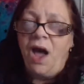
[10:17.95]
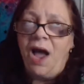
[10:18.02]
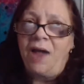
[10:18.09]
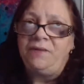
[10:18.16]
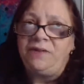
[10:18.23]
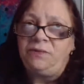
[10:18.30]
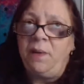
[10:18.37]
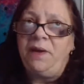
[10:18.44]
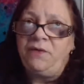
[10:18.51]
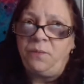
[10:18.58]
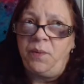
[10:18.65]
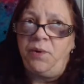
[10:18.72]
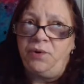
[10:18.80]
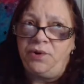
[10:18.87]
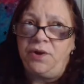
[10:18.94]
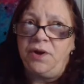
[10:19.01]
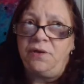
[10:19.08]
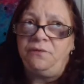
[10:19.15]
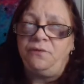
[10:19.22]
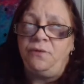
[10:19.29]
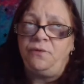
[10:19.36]
I respect spirit
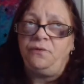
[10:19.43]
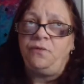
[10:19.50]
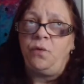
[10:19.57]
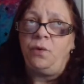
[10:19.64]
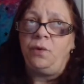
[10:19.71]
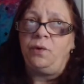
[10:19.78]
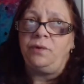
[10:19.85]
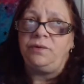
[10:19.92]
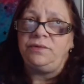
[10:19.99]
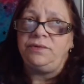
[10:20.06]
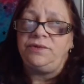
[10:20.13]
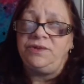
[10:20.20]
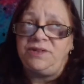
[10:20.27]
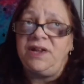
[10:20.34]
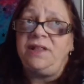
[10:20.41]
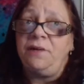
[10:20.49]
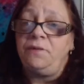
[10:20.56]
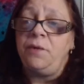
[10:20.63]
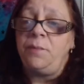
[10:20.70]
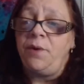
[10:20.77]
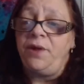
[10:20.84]
enough to tell
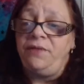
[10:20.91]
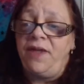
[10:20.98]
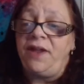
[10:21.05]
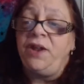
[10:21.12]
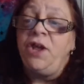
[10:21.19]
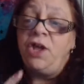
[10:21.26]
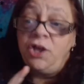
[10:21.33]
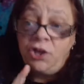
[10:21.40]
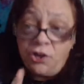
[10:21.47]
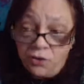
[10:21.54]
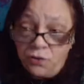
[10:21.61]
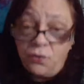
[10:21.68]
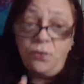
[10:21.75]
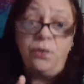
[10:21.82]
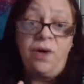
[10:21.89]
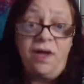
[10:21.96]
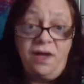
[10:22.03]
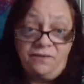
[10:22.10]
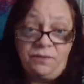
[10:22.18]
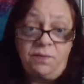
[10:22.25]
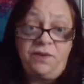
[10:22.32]
everyone that you
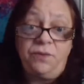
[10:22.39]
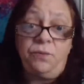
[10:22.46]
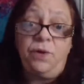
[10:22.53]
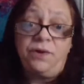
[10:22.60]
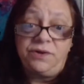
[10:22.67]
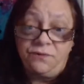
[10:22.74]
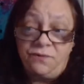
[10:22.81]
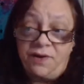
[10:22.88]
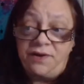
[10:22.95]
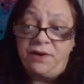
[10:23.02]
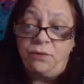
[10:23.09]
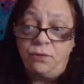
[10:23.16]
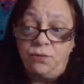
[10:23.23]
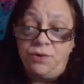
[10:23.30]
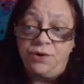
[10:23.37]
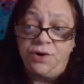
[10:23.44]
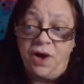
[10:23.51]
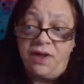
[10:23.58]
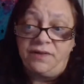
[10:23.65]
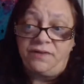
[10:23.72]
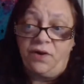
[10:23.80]
have to be the one to find out who your
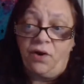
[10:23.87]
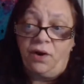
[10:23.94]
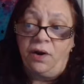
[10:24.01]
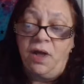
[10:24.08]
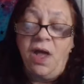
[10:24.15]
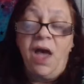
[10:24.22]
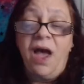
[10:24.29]
guides are.